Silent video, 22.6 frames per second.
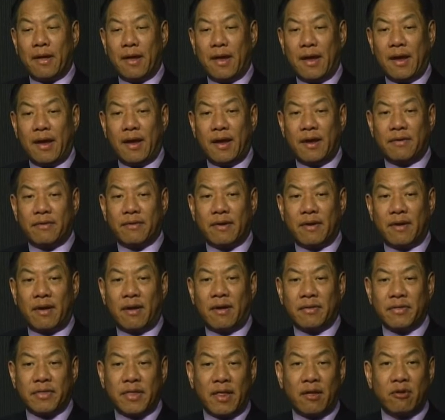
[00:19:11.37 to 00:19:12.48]
And
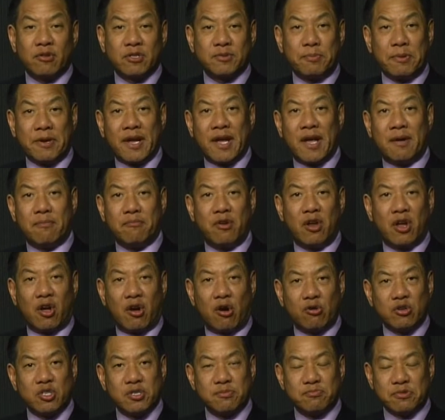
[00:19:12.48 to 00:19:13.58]
those become
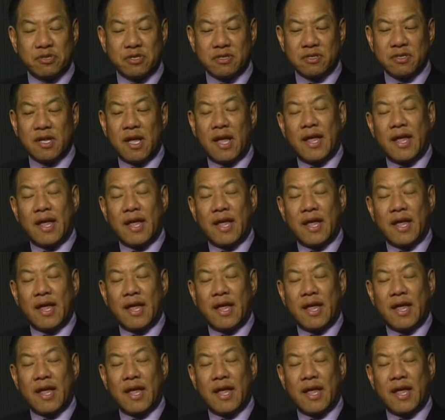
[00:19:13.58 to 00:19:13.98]
negotiable.